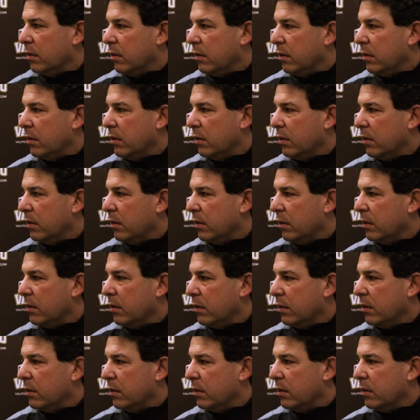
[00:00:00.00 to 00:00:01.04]

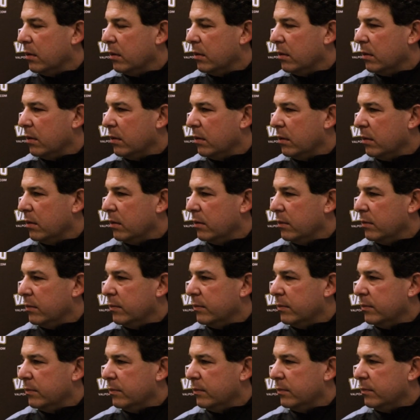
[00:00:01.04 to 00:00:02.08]

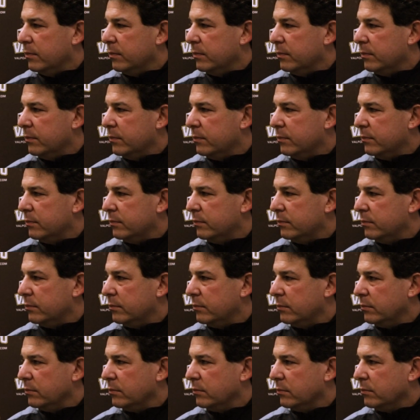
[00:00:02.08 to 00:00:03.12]

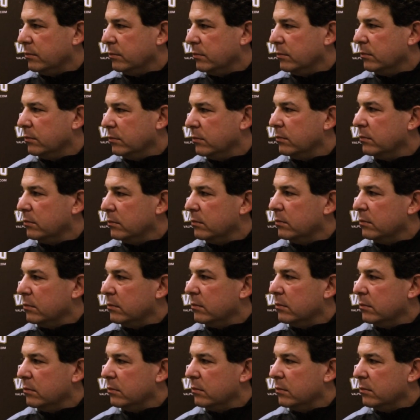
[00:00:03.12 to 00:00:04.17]

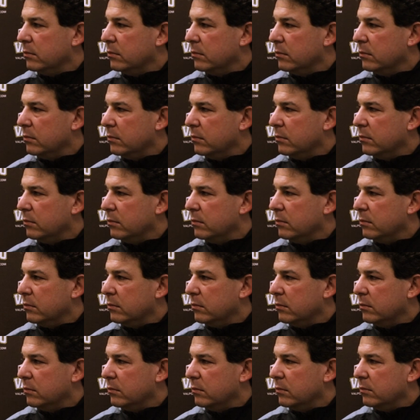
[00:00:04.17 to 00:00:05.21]

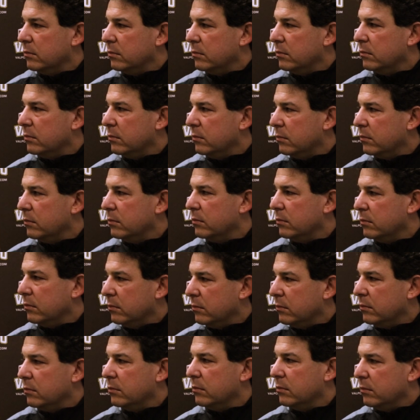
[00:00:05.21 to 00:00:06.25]

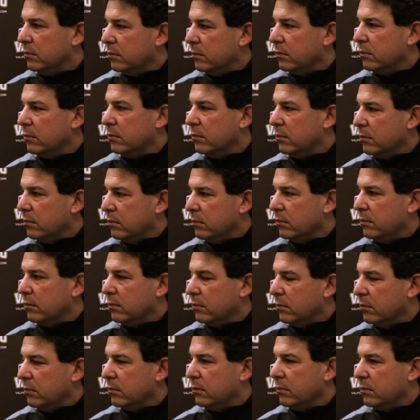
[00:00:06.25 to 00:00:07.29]

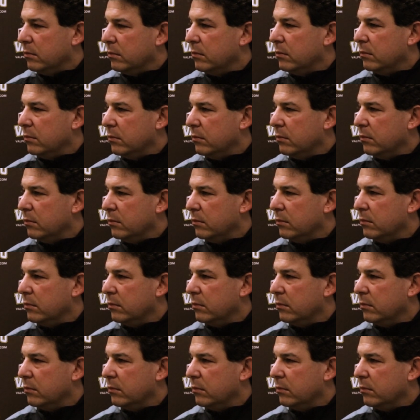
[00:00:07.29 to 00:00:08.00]
(not speaking)